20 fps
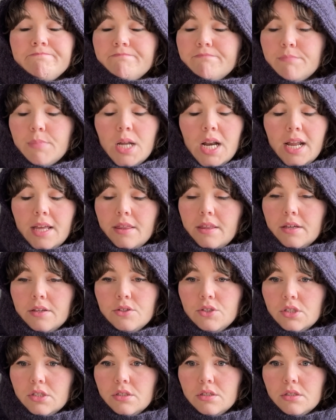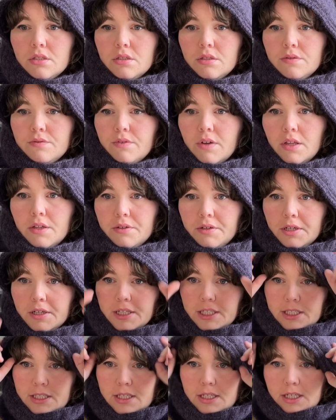But I think just follow your
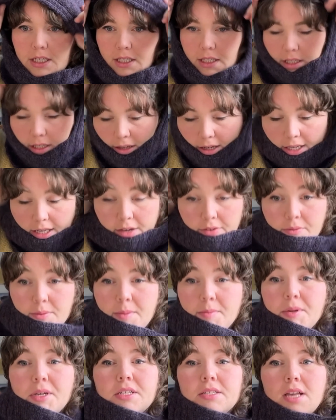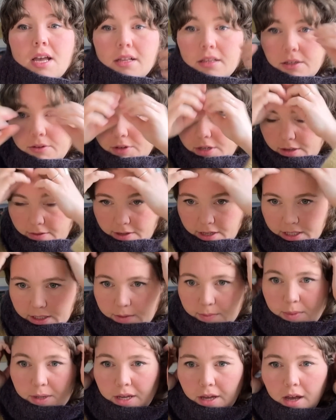instincts. I can't remember exactly what it was,
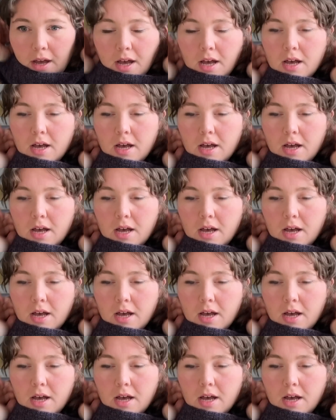but